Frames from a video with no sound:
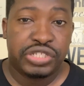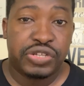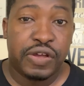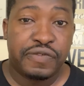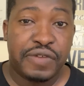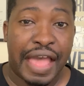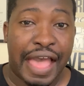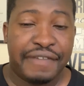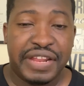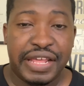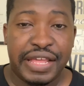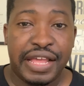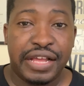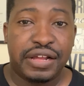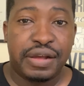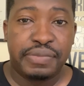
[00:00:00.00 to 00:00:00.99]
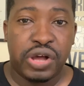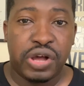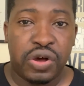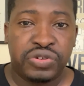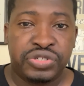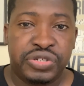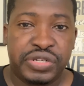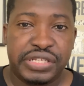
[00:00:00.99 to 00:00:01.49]
So if you have any income
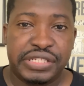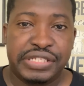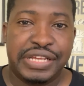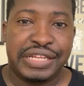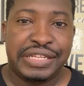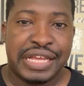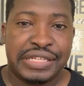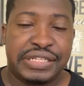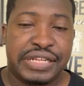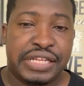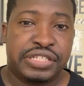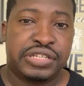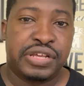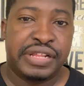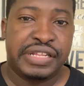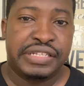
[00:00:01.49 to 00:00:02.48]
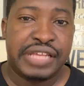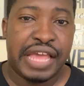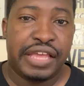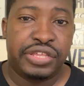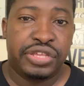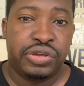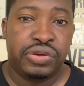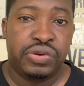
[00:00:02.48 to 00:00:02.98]
goals, you can see it doesn't necessarily
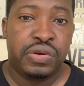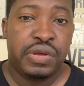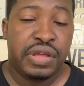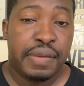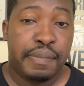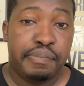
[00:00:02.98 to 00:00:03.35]
take you